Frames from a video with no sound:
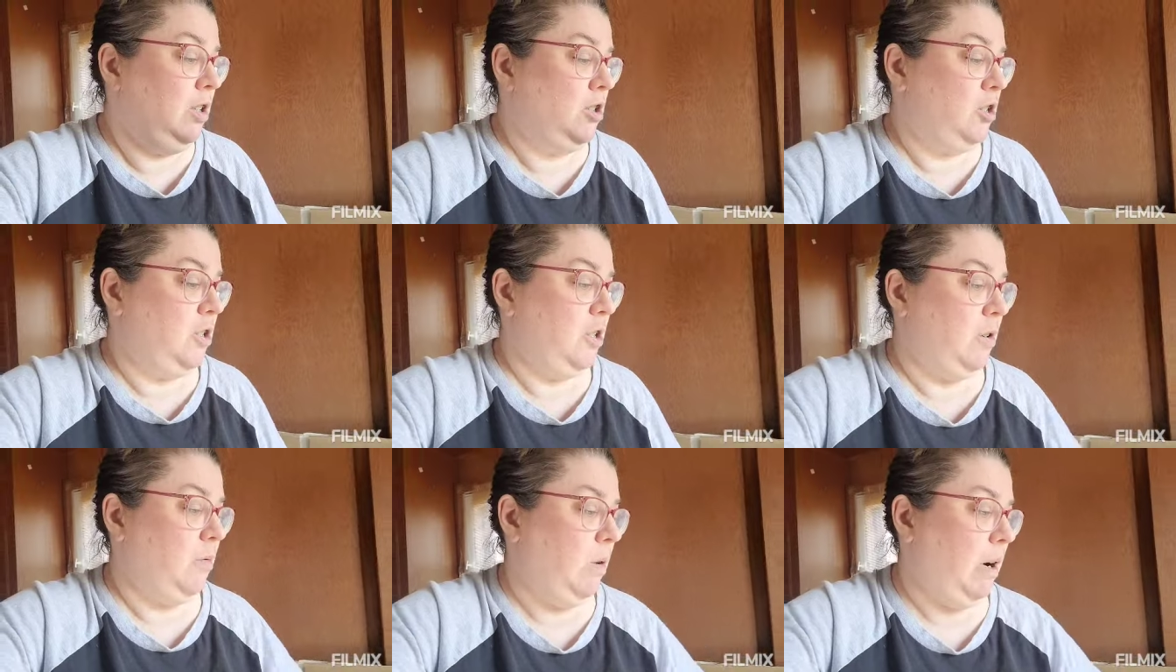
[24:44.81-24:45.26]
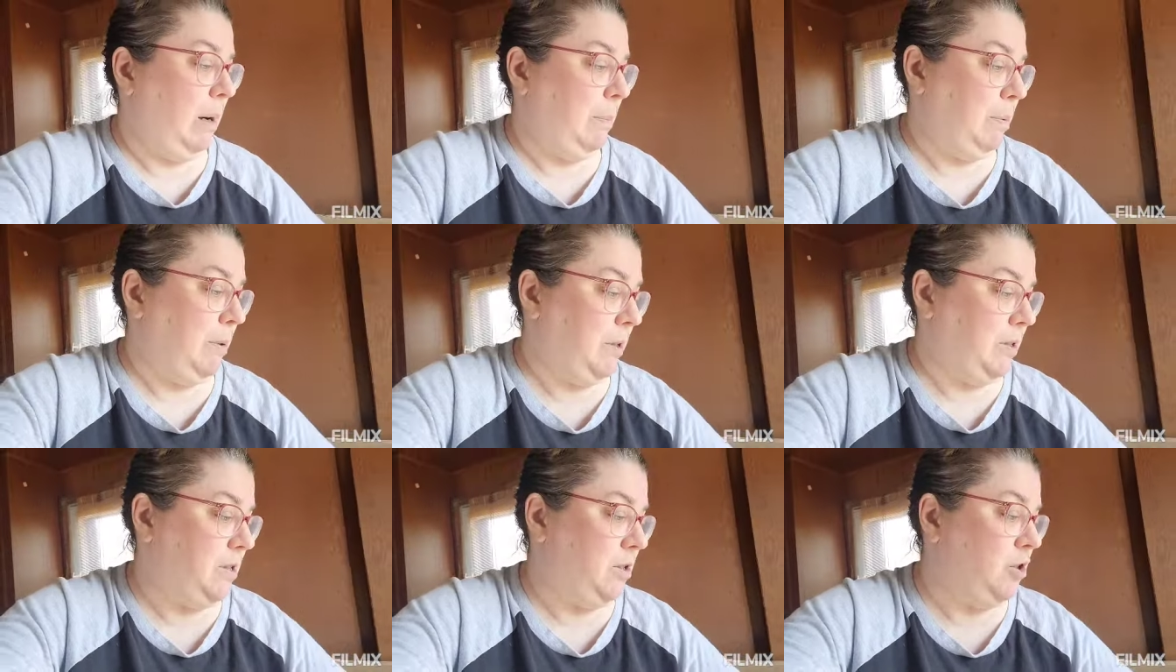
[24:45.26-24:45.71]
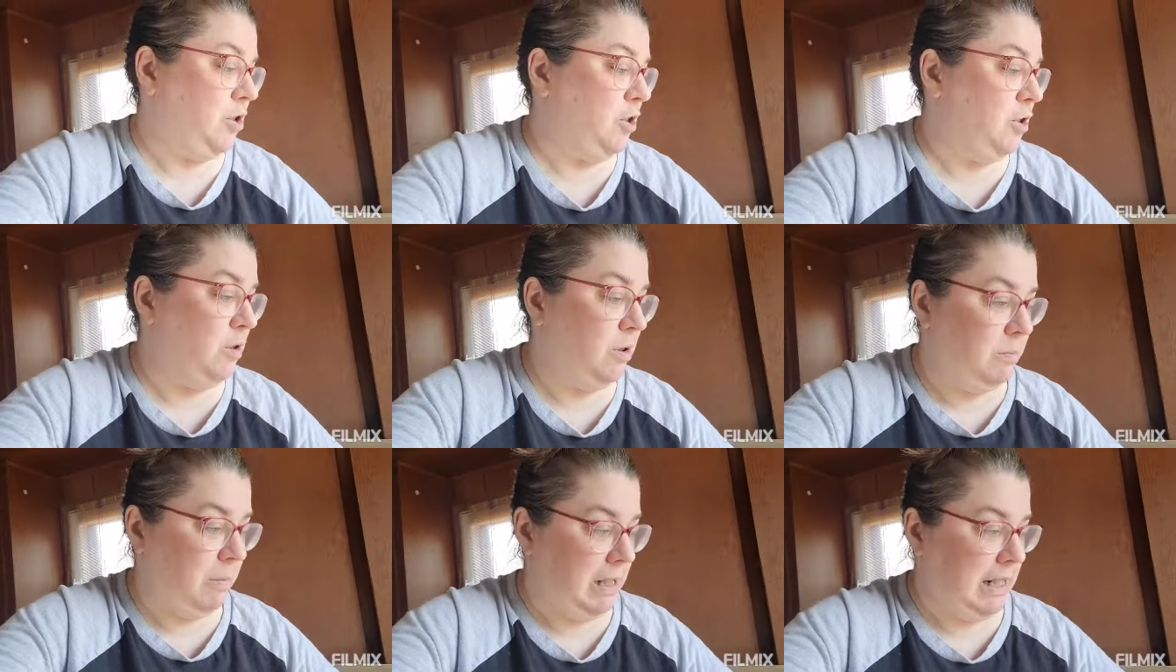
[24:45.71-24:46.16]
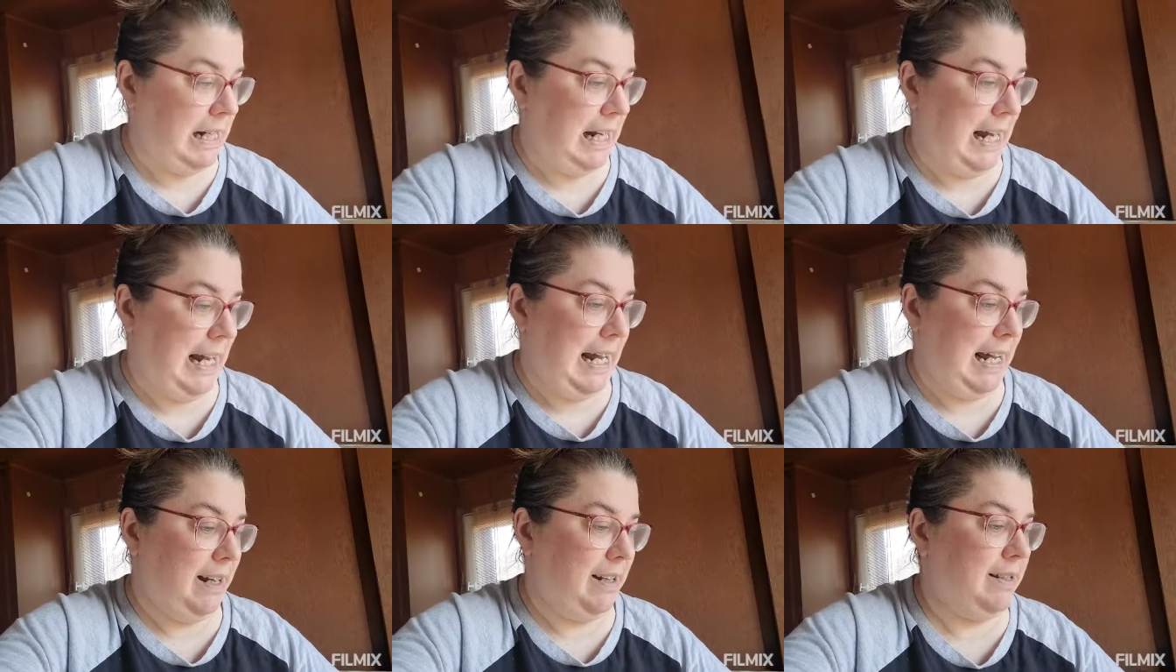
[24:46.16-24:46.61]
Two Whoppers and two mini
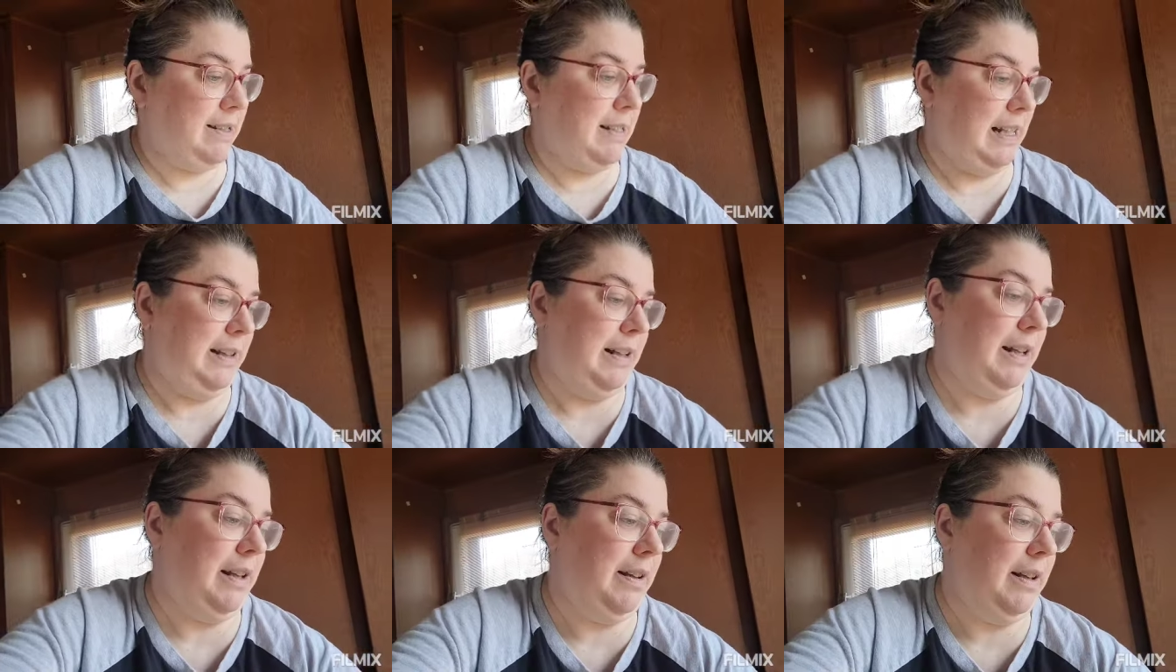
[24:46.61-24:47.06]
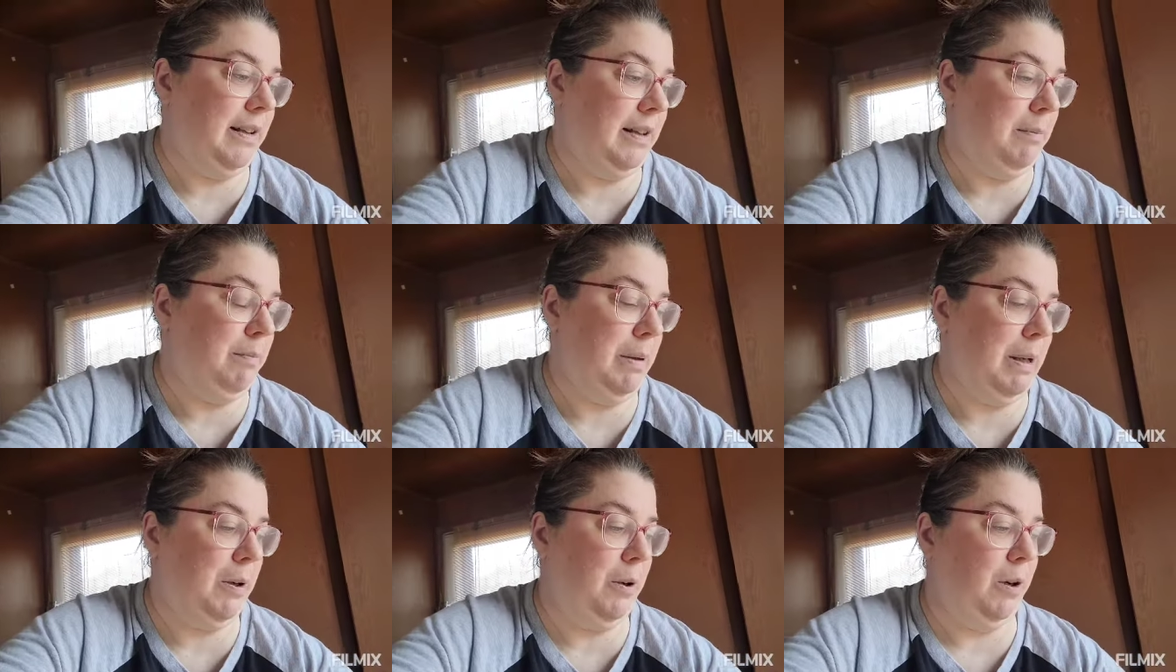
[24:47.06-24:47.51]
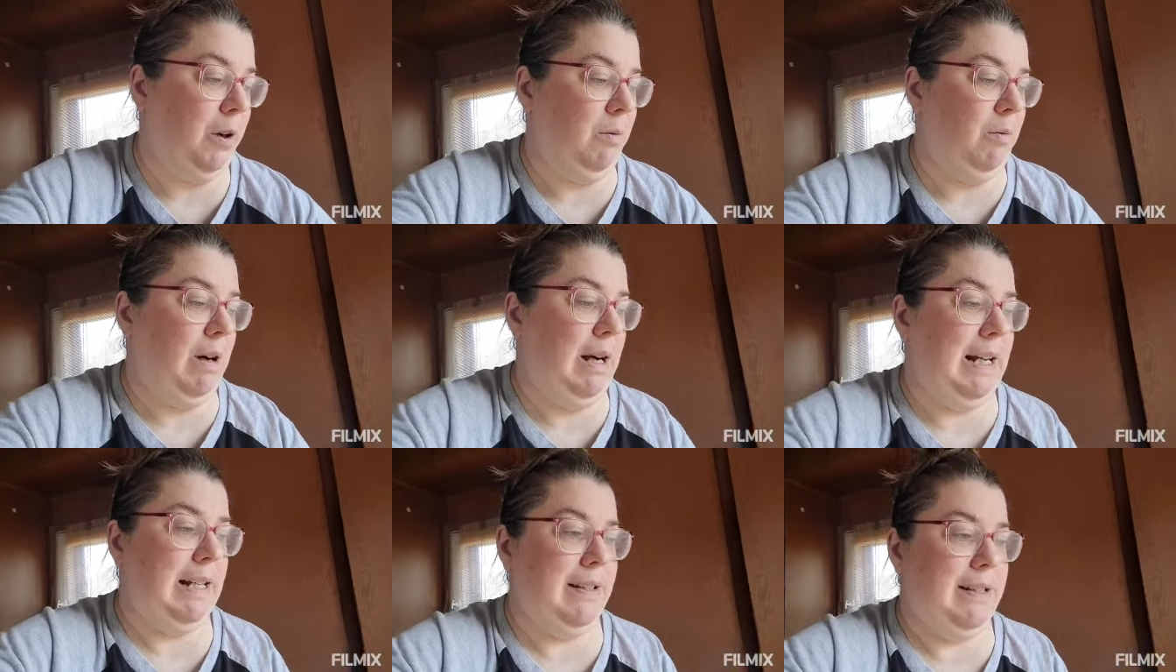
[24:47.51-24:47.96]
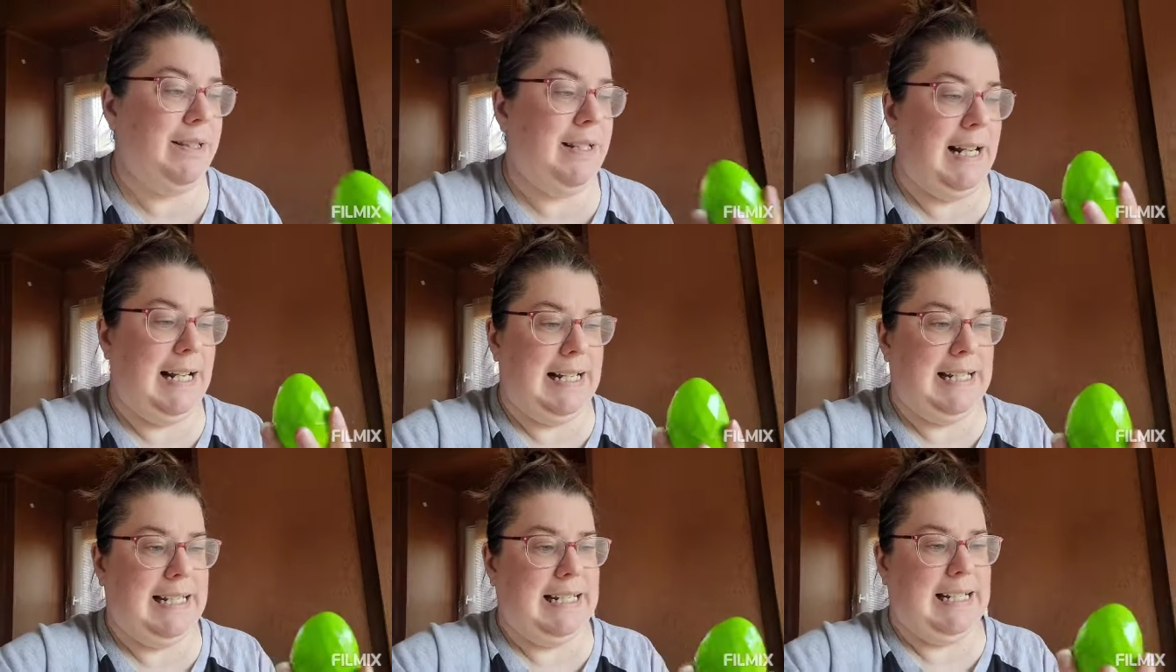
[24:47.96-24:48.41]
eggs. And then in the bigger ones,
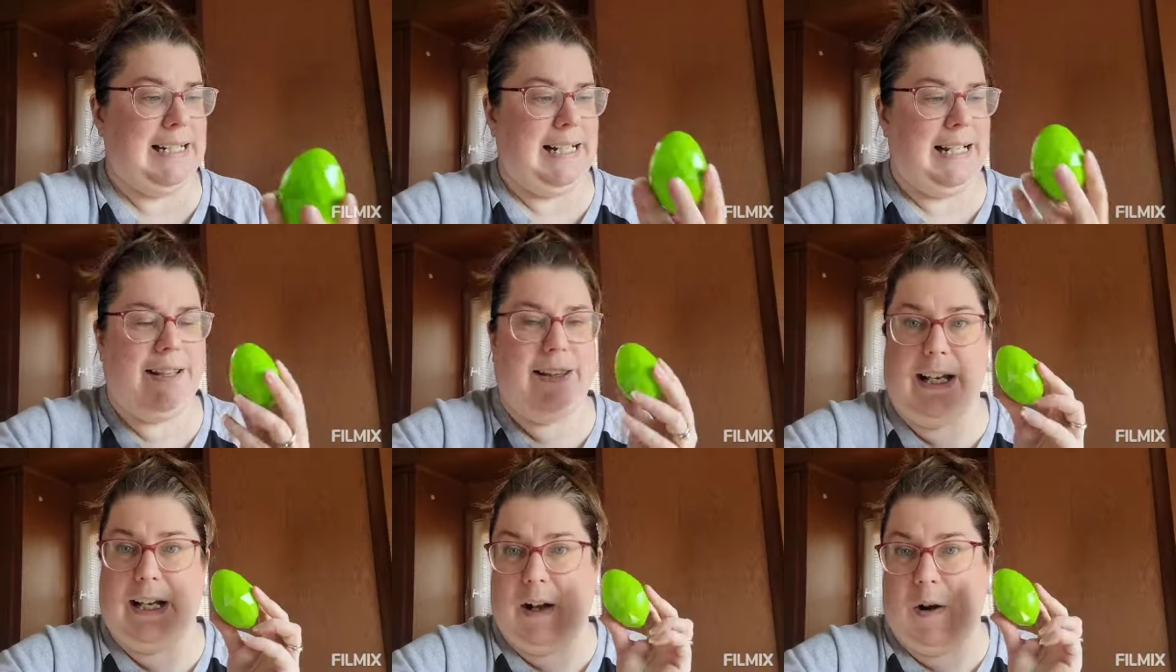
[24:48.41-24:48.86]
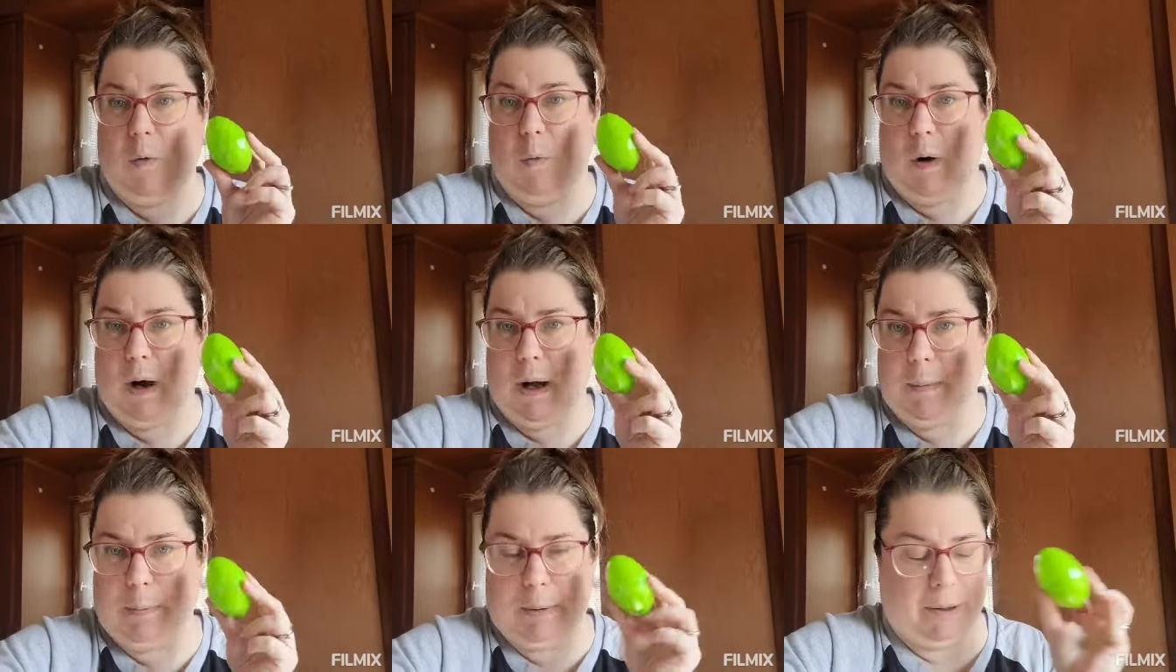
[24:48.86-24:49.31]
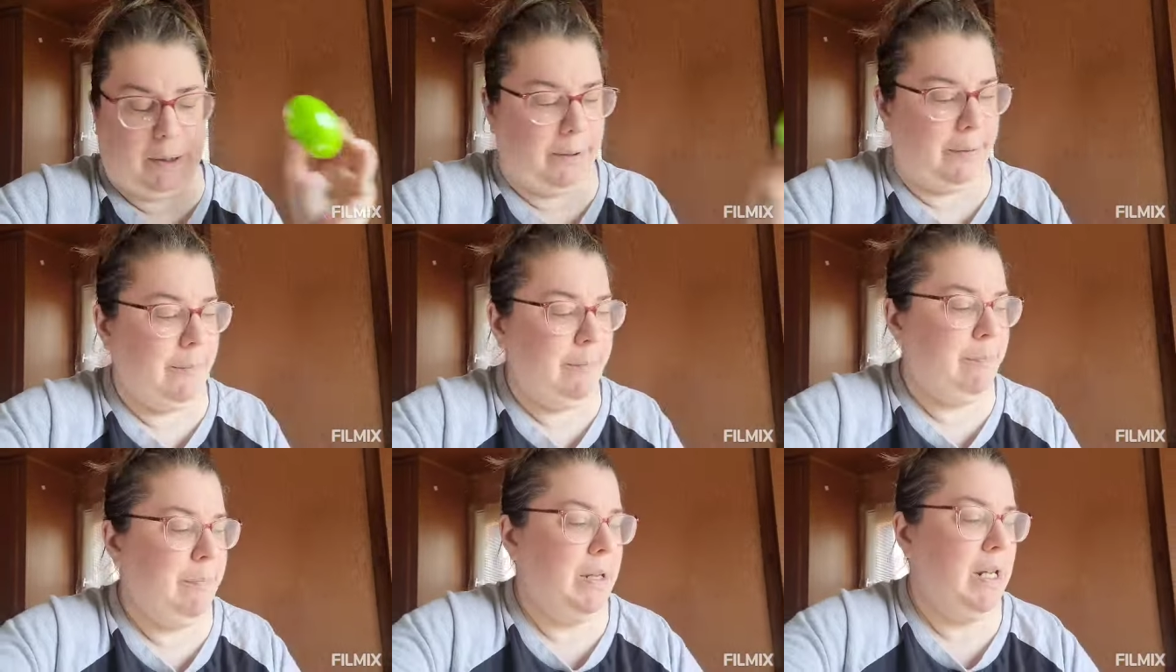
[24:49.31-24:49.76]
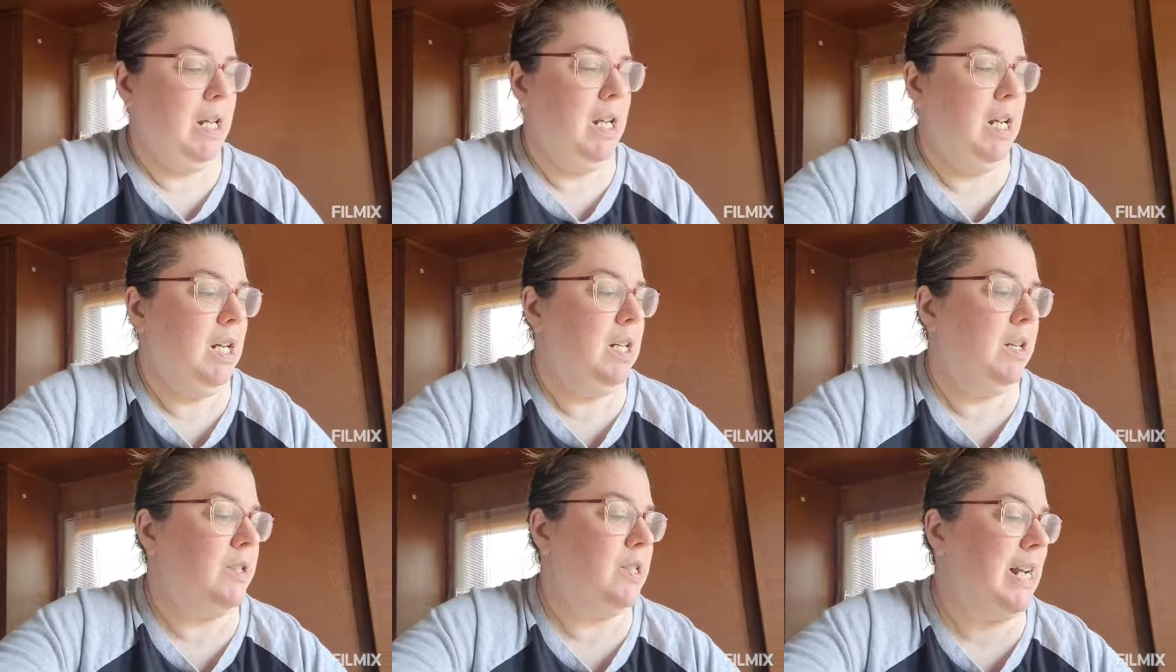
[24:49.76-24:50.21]
I did, I think, a Whopper.
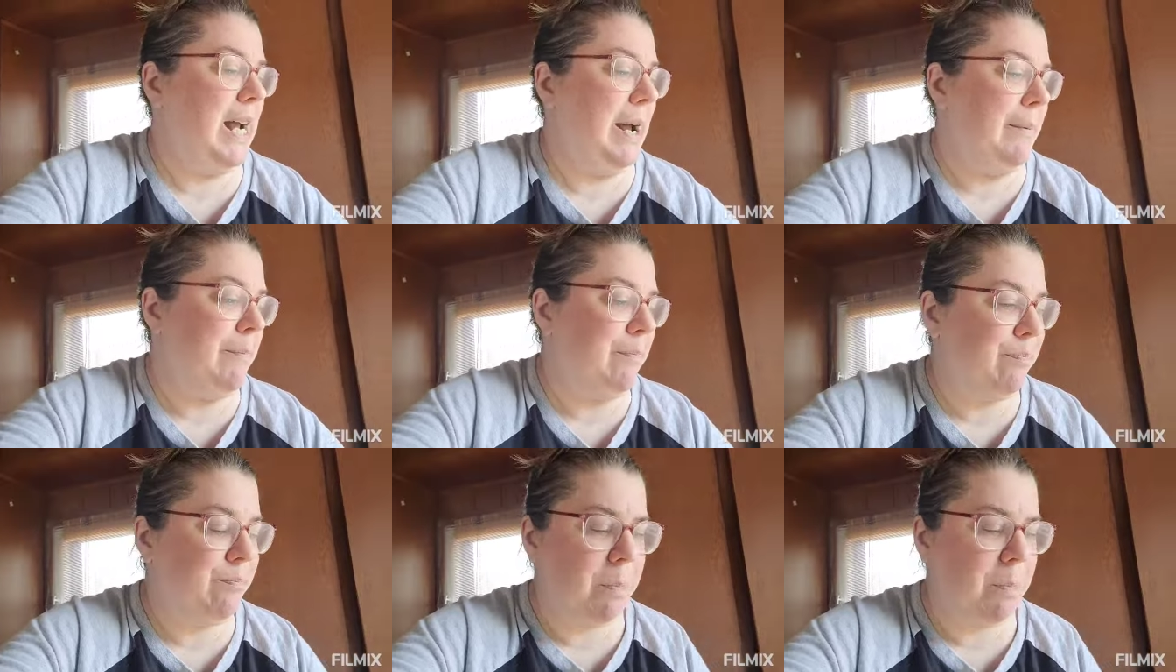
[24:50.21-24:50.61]
So yeah.